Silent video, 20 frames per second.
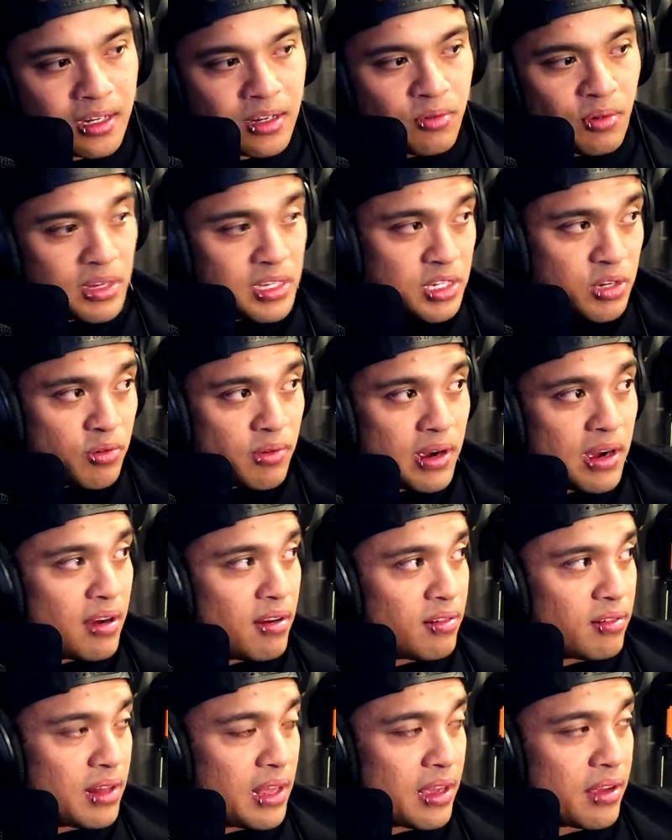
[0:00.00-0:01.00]
once in a
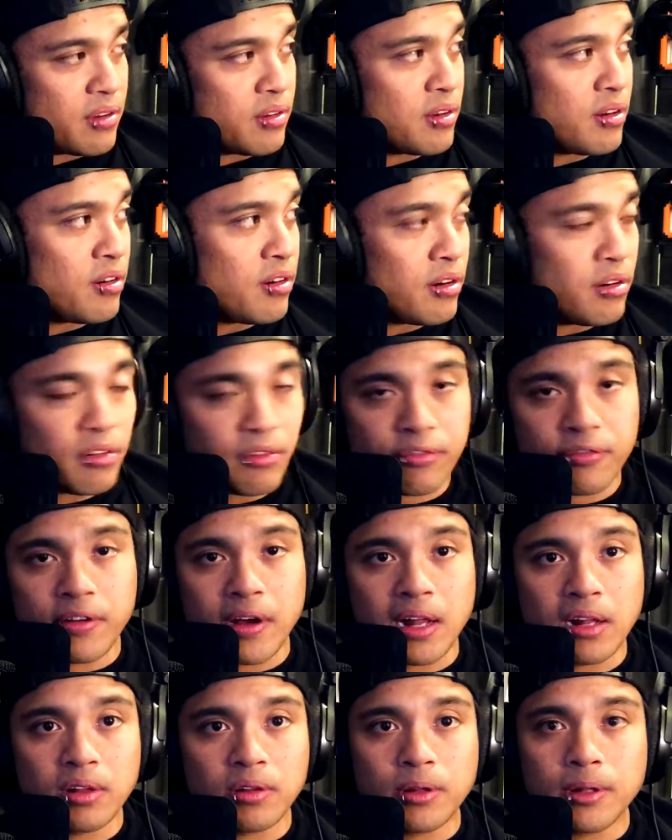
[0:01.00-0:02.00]
while, like, it'll
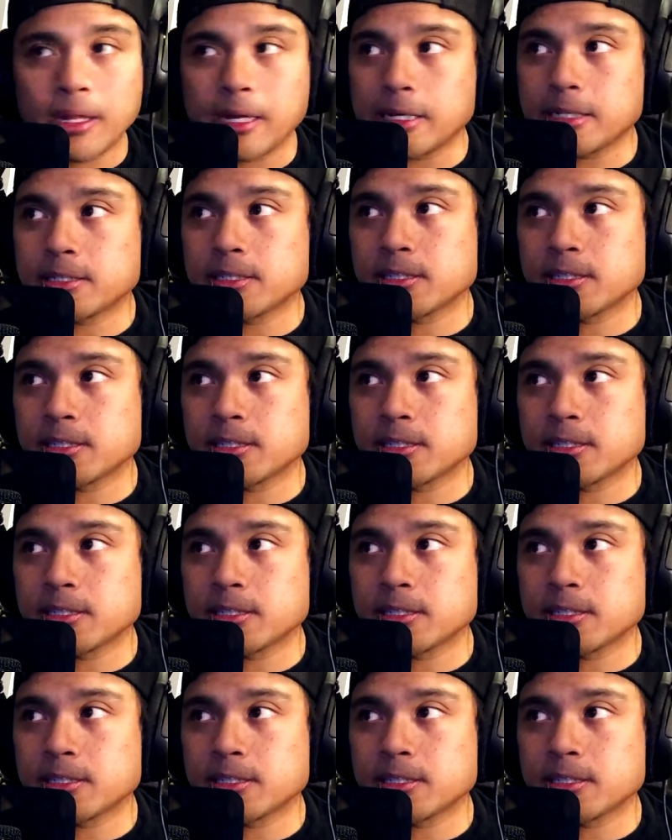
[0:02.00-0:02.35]
follow, like,